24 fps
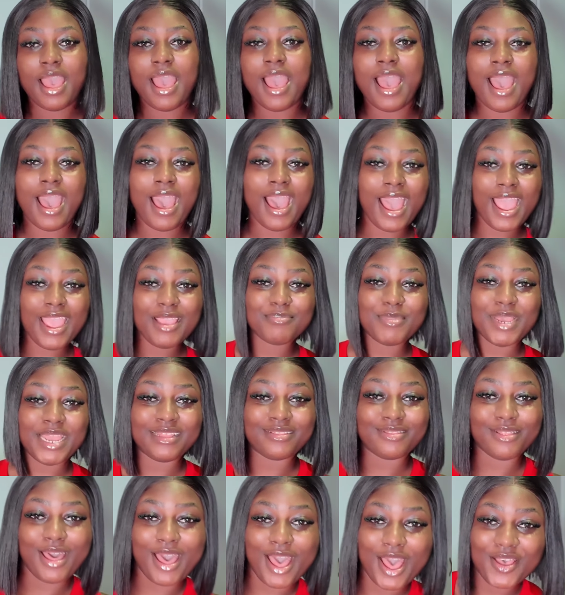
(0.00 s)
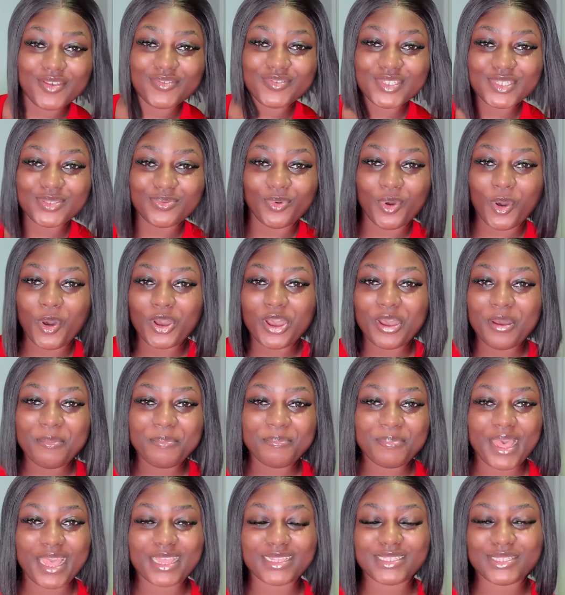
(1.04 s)
Hi, my loves.
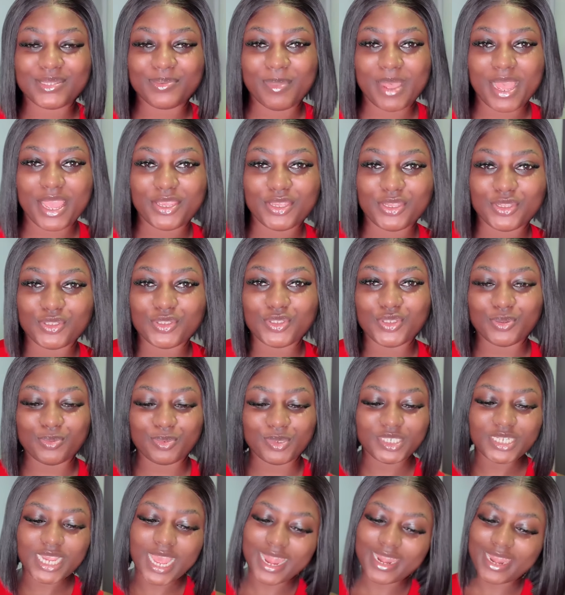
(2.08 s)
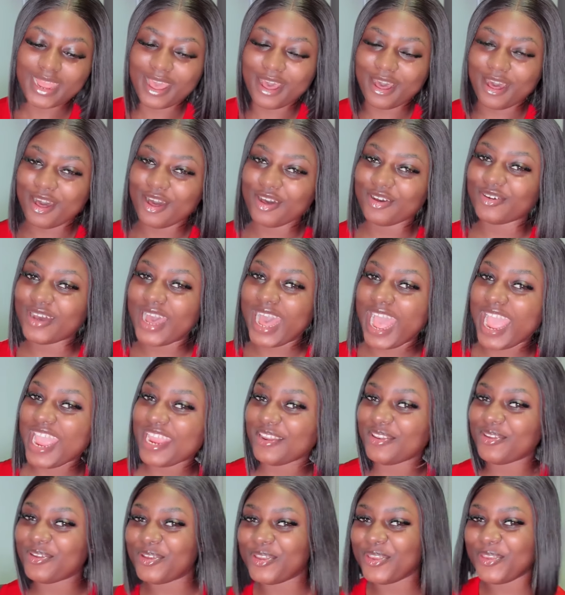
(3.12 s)
Welcome back to my YouTube channel.
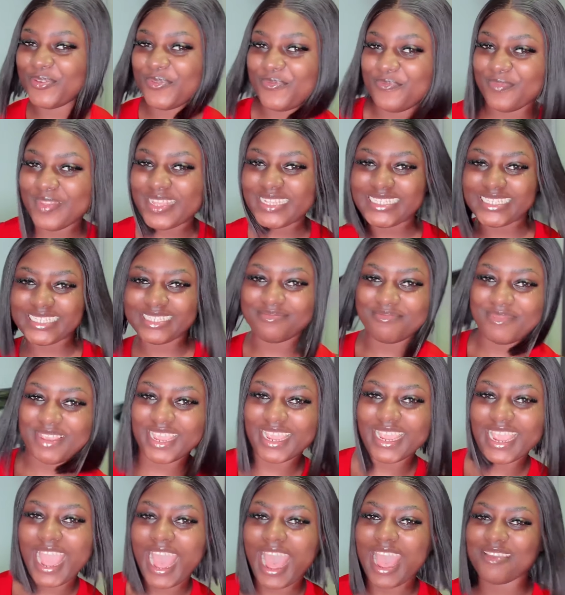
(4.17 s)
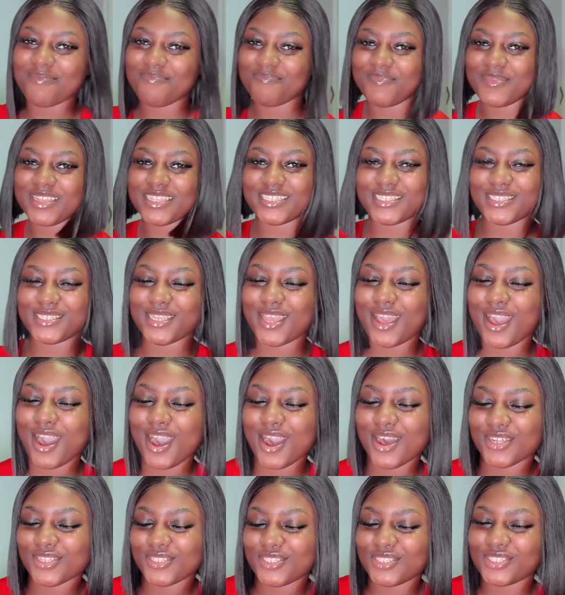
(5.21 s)
I know you miss me. I miss
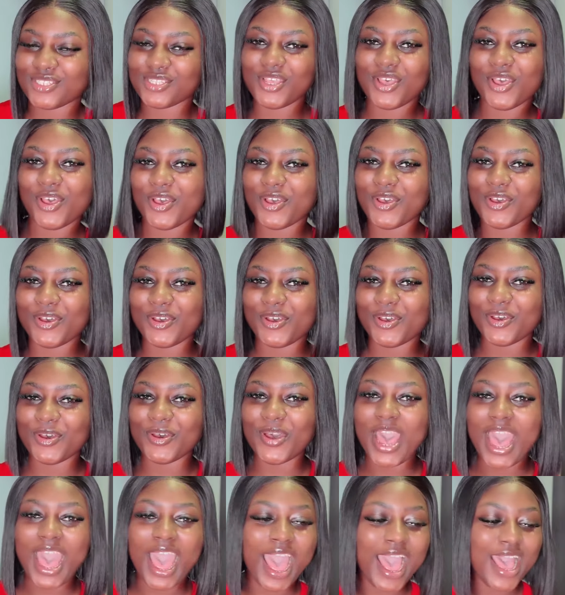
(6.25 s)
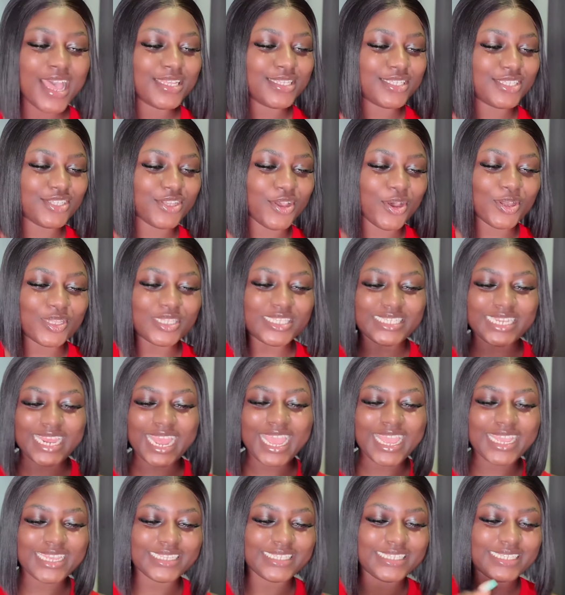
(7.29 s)
y'all too. So
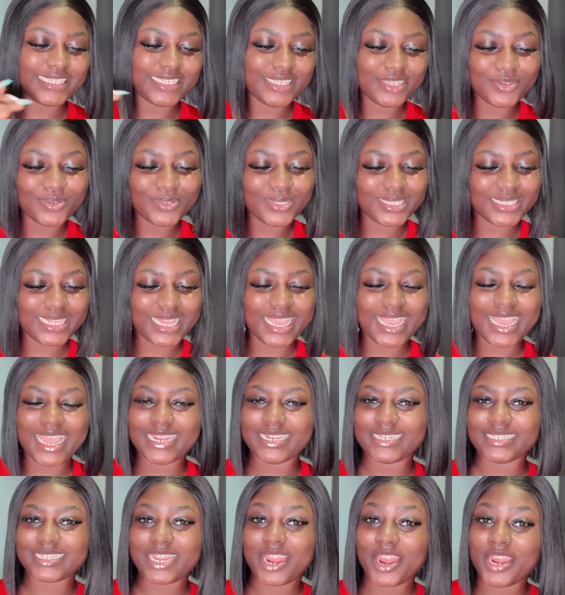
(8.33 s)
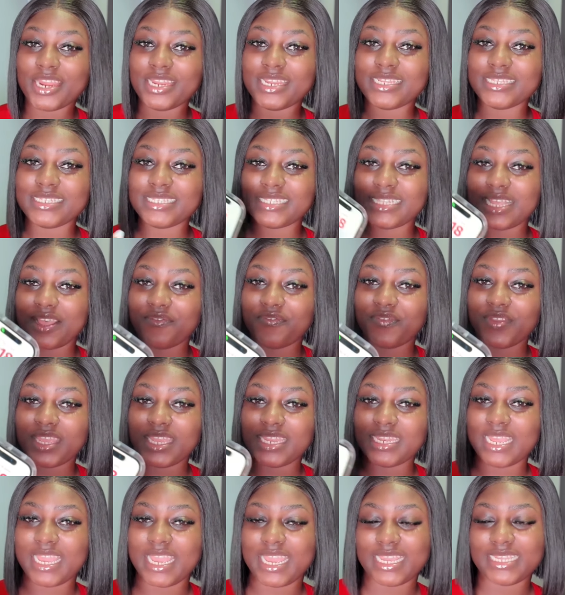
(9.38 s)
today is Tuesday and it's currently
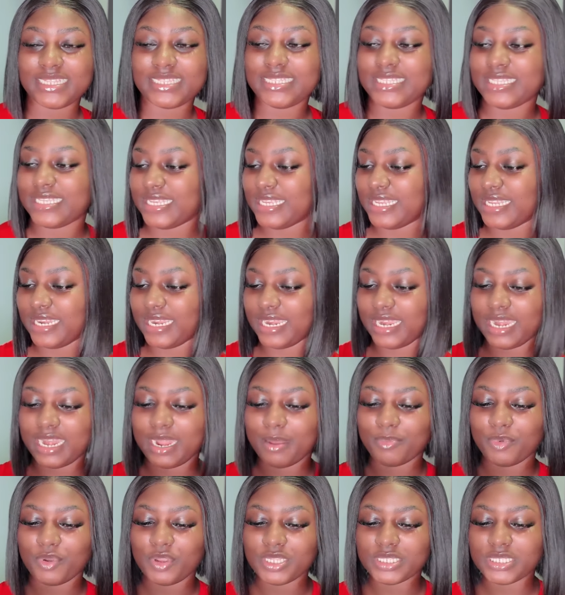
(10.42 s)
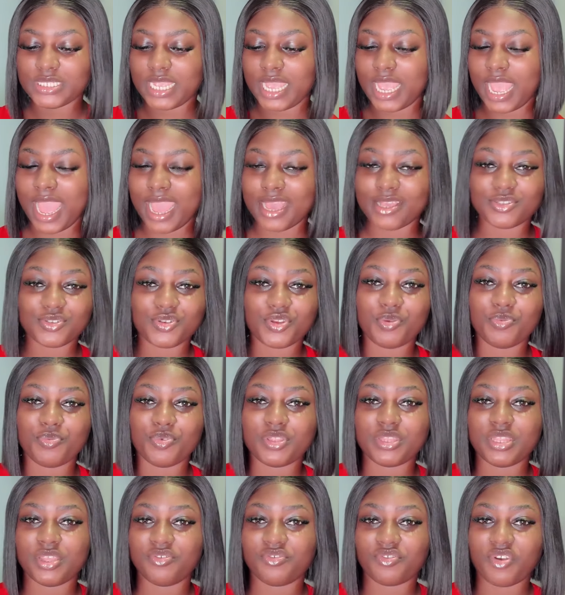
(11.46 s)
7:18 and I'm going to get ice cream
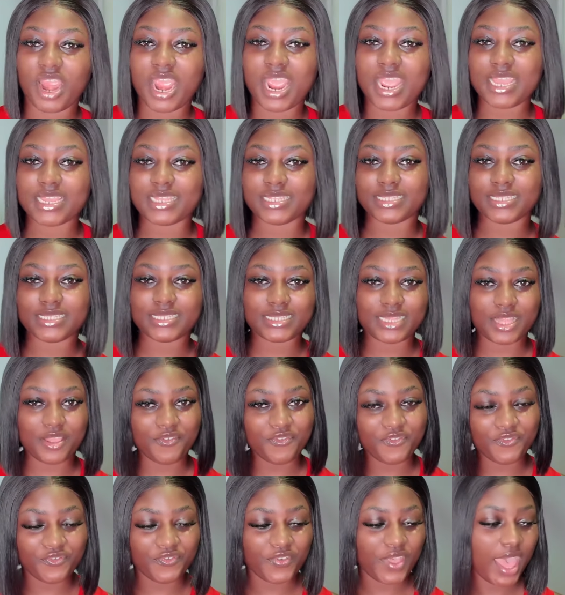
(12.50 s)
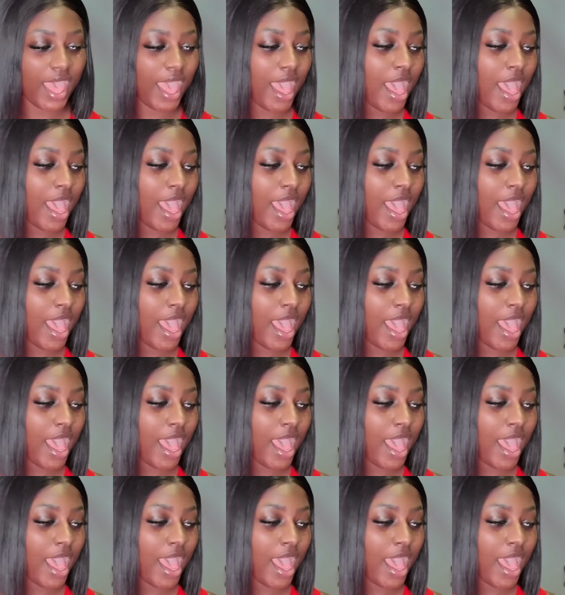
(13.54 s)
with Ira and Steph.